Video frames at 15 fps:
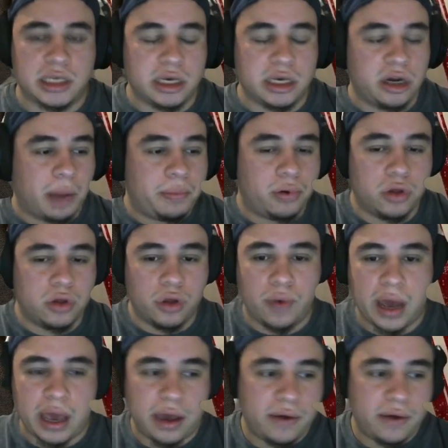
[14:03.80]
here, I pulled
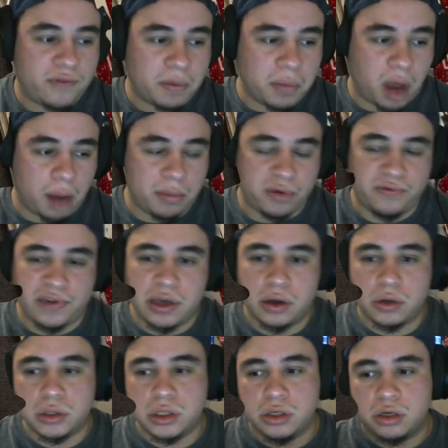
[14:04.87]
away from the armored
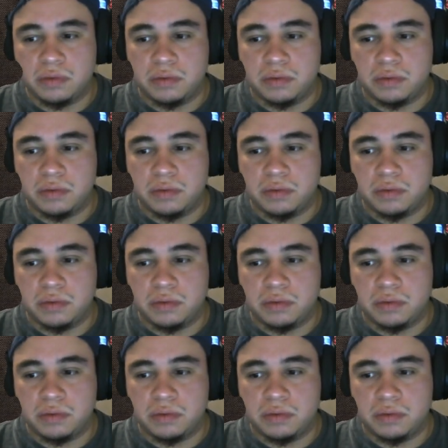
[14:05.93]
vehicles a little